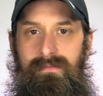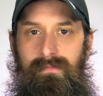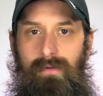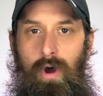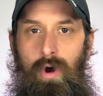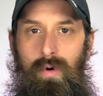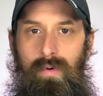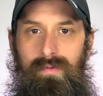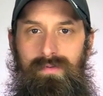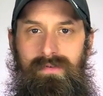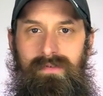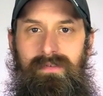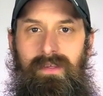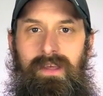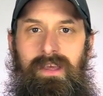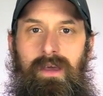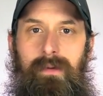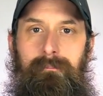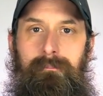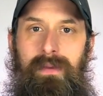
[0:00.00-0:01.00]
hose is
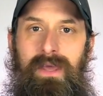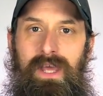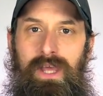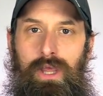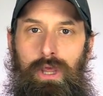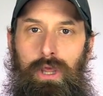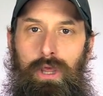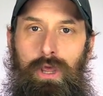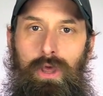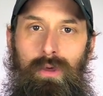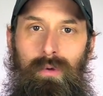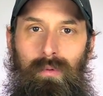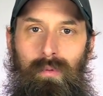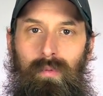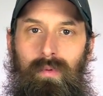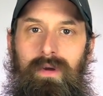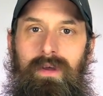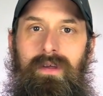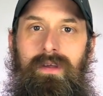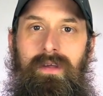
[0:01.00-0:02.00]
like a big
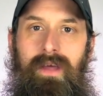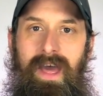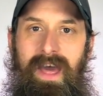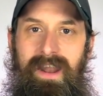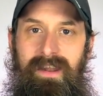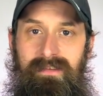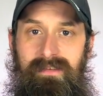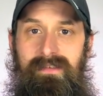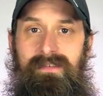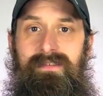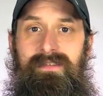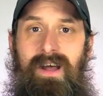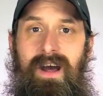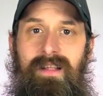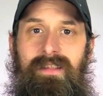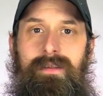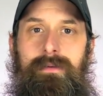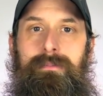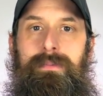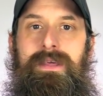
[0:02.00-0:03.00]
U, and it's a
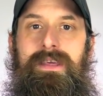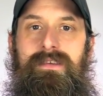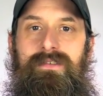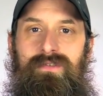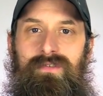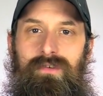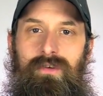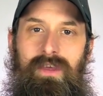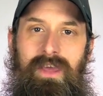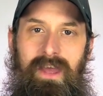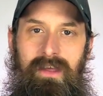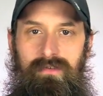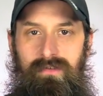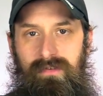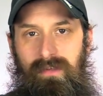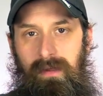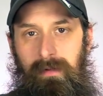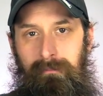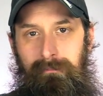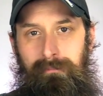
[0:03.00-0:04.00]
solid piece, so you can't
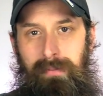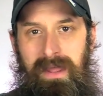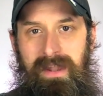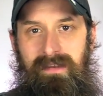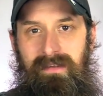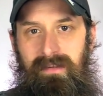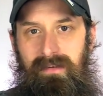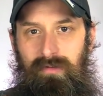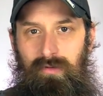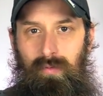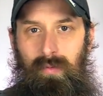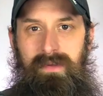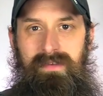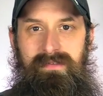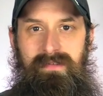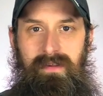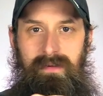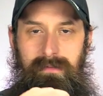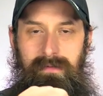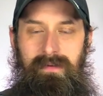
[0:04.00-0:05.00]
just like bend it and
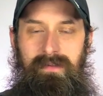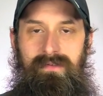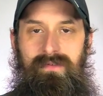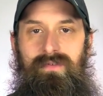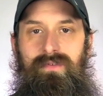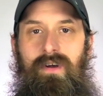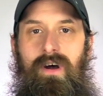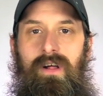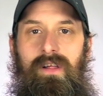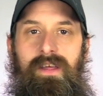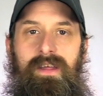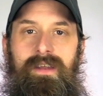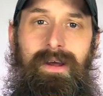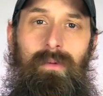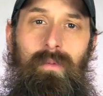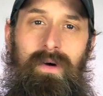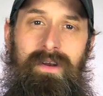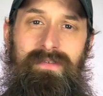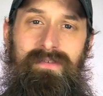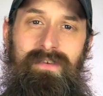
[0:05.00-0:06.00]
twist it and install it. I
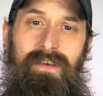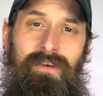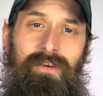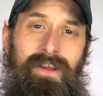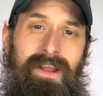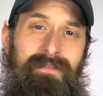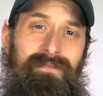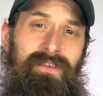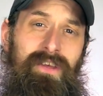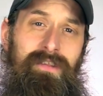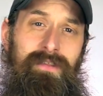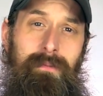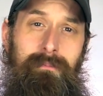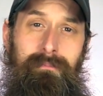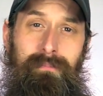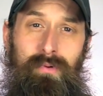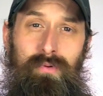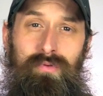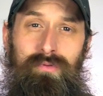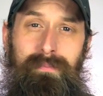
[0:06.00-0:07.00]
want to say you're gonna have to take the
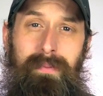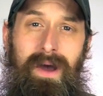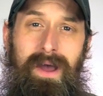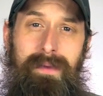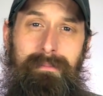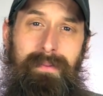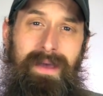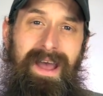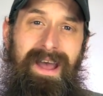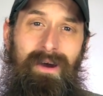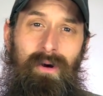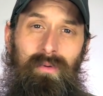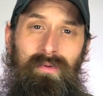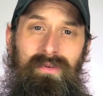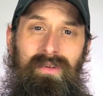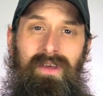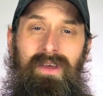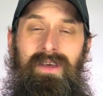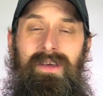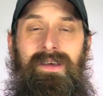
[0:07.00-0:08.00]
boost pipe
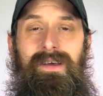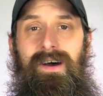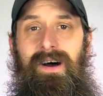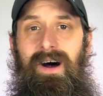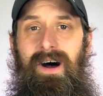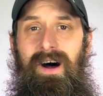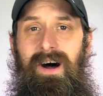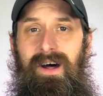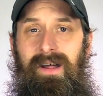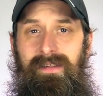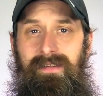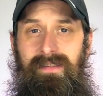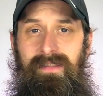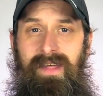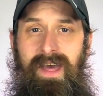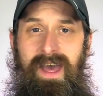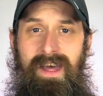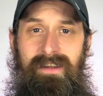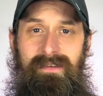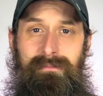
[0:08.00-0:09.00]
out on
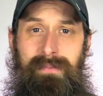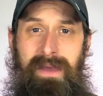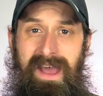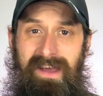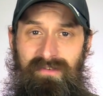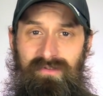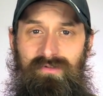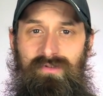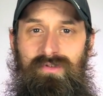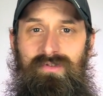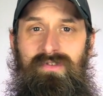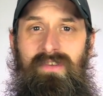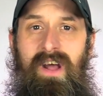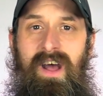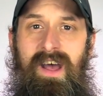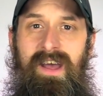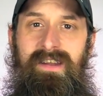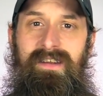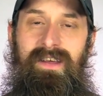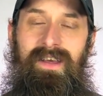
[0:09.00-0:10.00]
that passenger
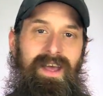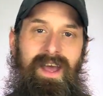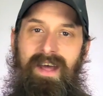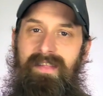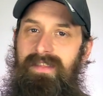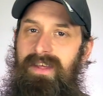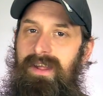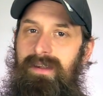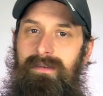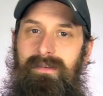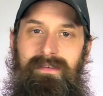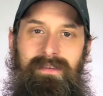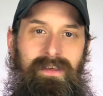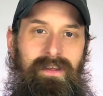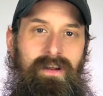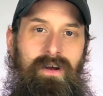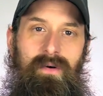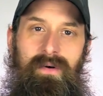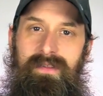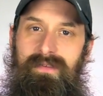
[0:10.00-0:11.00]
side, and then,
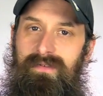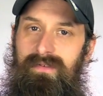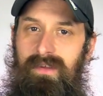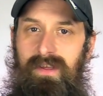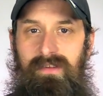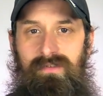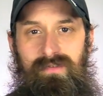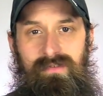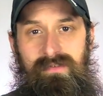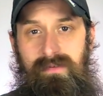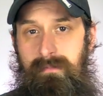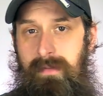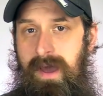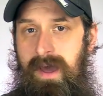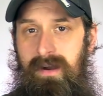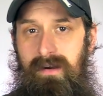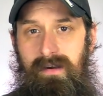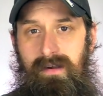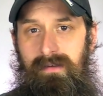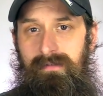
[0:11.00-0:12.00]
you know, it's just a
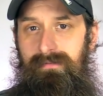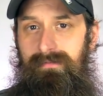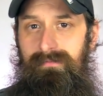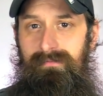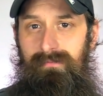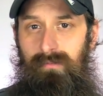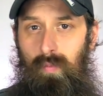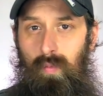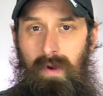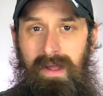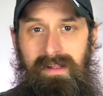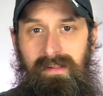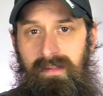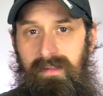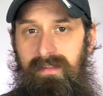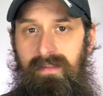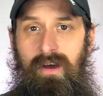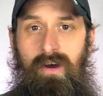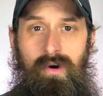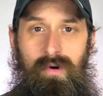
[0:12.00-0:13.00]
matter of
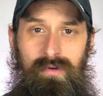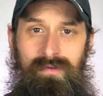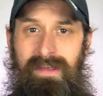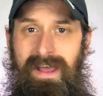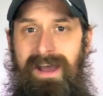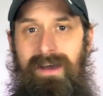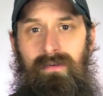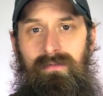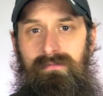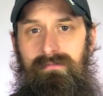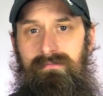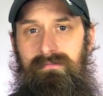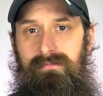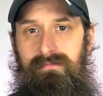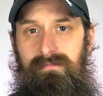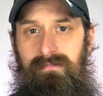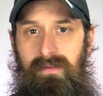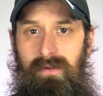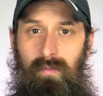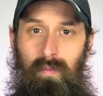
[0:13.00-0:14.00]
wiggling the hose out
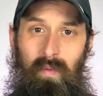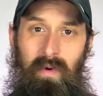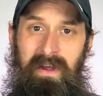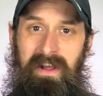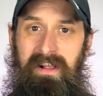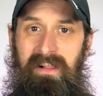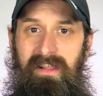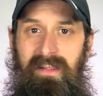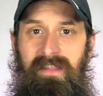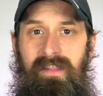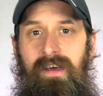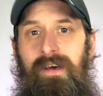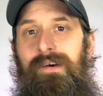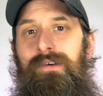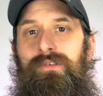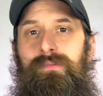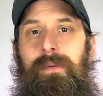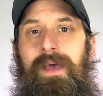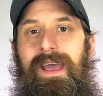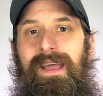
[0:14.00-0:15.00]
and wiggling the
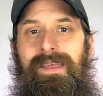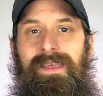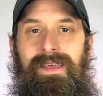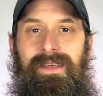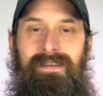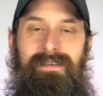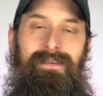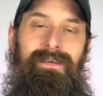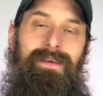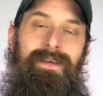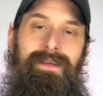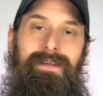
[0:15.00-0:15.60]
hose back in.